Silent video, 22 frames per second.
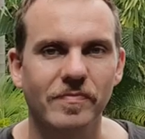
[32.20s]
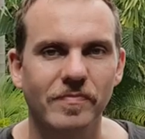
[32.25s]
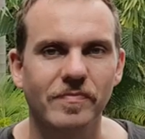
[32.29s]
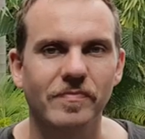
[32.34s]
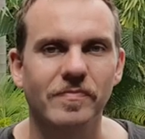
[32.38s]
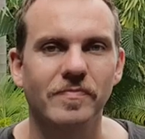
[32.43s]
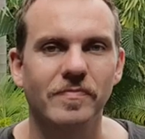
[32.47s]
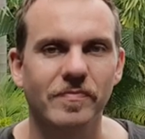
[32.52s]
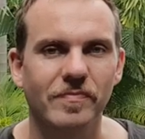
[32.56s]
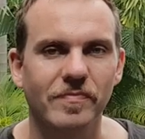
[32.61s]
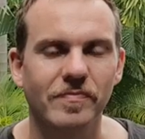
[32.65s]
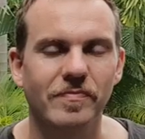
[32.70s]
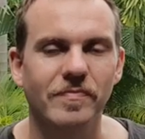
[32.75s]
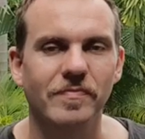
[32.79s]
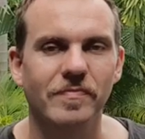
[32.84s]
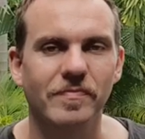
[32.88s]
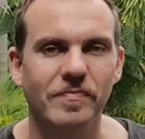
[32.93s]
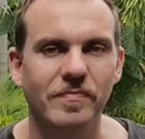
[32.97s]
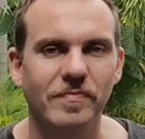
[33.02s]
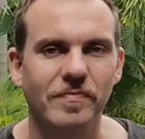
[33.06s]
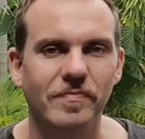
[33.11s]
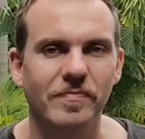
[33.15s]

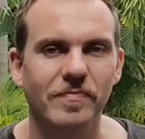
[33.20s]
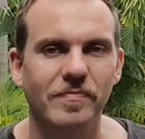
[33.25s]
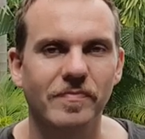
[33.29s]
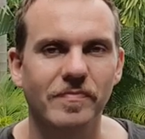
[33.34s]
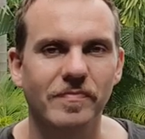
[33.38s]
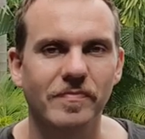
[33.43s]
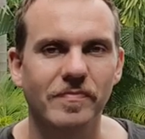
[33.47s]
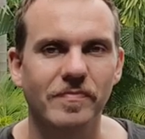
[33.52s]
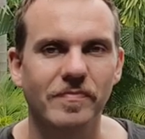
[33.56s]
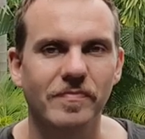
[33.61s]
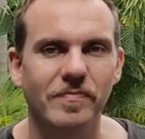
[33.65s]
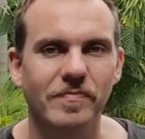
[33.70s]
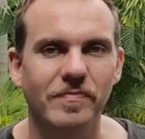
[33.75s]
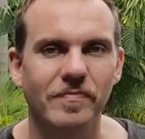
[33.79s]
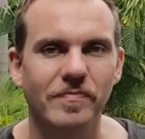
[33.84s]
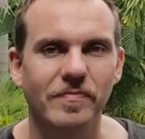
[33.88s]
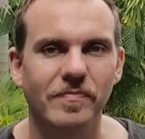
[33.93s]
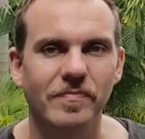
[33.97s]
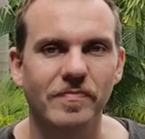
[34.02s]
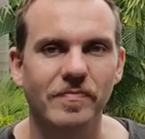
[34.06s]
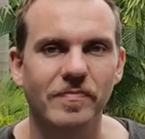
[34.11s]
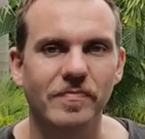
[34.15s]

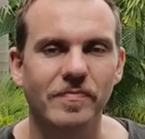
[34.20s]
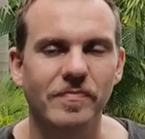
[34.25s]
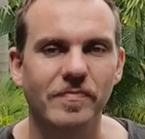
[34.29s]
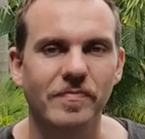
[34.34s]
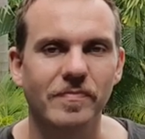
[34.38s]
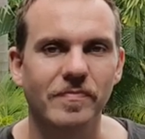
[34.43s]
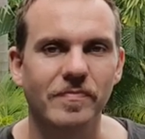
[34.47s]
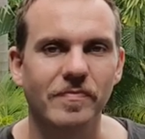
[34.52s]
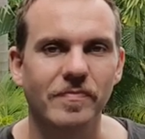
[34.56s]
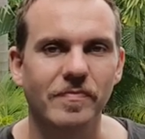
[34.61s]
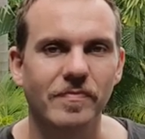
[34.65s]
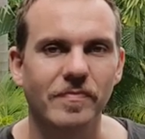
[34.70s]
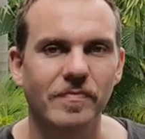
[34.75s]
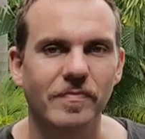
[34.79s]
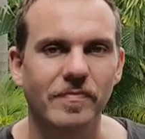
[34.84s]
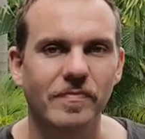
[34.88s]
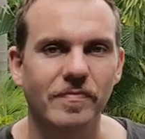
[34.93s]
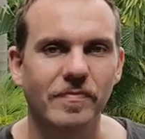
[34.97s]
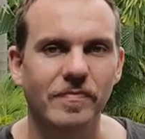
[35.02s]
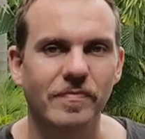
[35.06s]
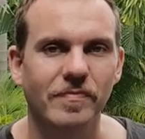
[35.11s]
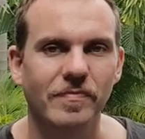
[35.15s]

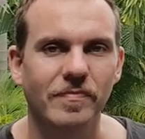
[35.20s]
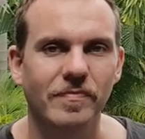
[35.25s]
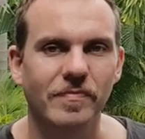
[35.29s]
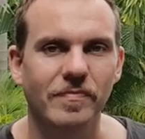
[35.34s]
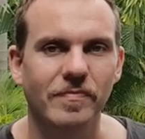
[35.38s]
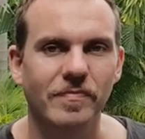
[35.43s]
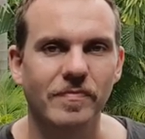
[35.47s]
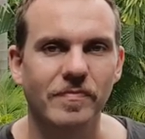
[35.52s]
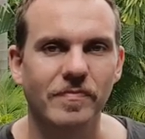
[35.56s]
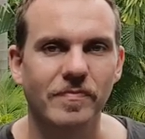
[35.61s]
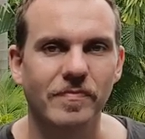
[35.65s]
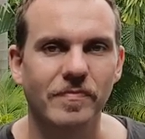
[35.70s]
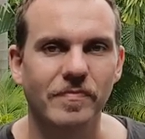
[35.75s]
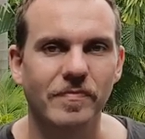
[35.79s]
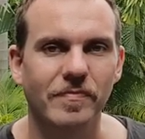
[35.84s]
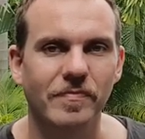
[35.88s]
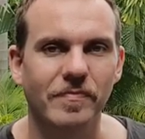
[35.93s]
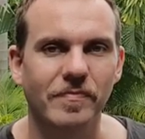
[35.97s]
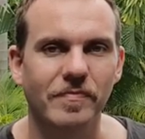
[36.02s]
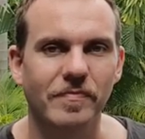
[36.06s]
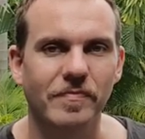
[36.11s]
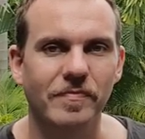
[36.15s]

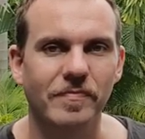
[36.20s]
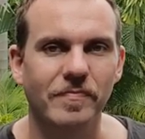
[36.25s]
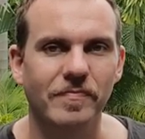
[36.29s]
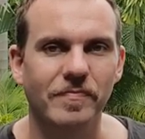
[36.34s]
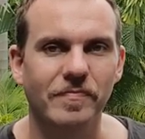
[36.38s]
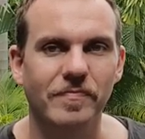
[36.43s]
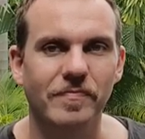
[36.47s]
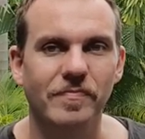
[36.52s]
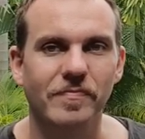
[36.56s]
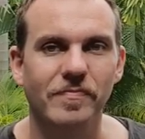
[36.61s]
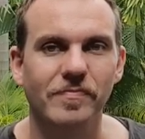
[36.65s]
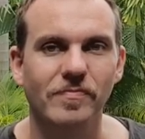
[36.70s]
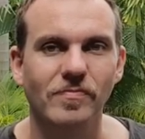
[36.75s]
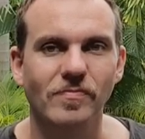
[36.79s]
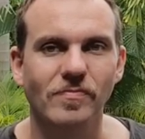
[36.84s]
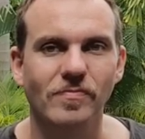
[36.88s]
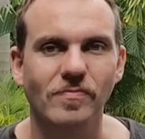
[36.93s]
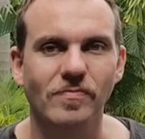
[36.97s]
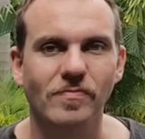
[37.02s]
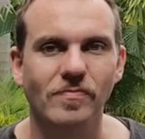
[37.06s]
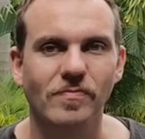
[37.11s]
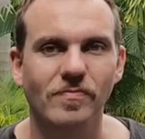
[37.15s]

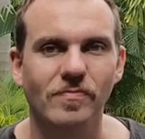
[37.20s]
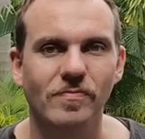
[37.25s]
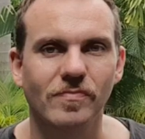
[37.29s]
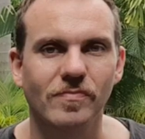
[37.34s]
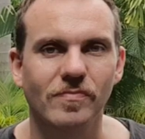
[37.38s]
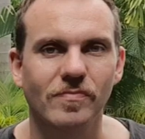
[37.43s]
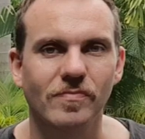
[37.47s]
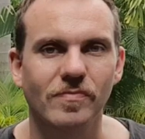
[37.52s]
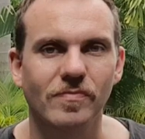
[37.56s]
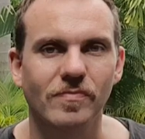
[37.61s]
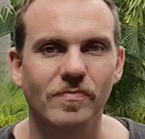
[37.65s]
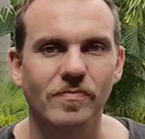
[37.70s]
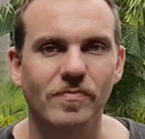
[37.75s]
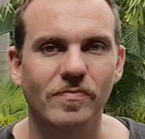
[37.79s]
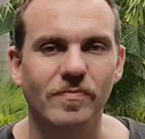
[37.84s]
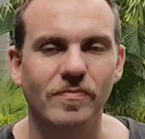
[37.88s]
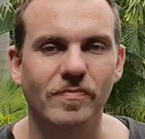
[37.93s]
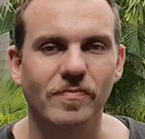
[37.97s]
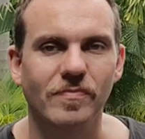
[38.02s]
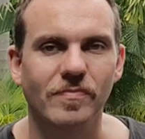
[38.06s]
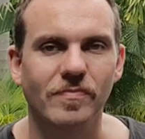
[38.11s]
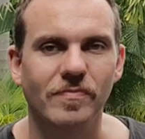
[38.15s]

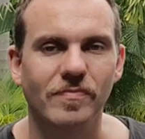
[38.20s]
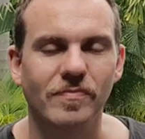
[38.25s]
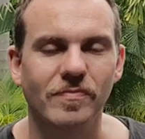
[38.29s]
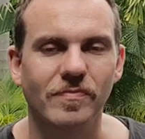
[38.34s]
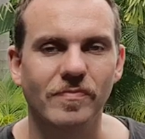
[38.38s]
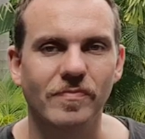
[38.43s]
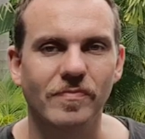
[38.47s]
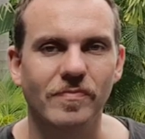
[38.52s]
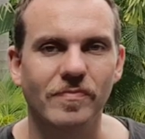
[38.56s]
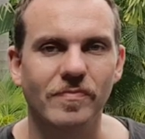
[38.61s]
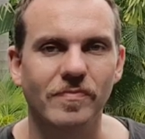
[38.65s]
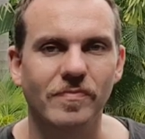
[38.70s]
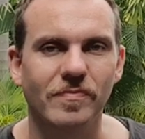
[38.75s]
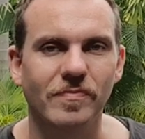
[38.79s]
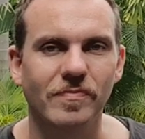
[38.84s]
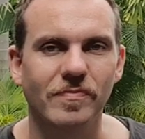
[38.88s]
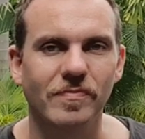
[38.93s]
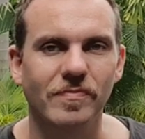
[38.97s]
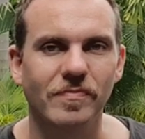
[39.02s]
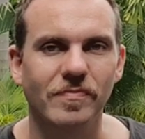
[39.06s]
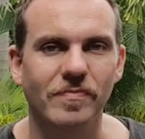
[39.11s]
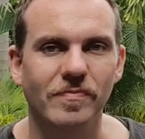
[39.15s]

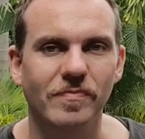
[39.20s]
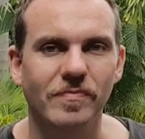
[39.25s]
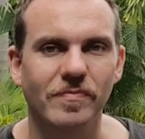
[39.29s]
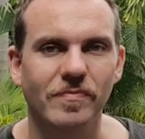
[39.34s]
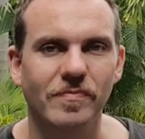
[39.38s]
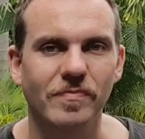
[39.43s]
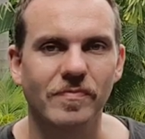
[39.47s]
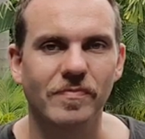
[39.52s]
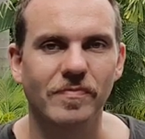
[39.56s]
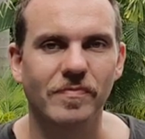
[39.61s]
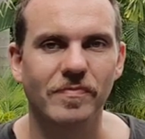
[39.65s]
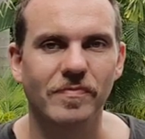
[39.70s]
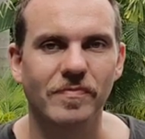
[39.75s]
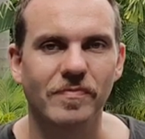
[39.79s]
(silent)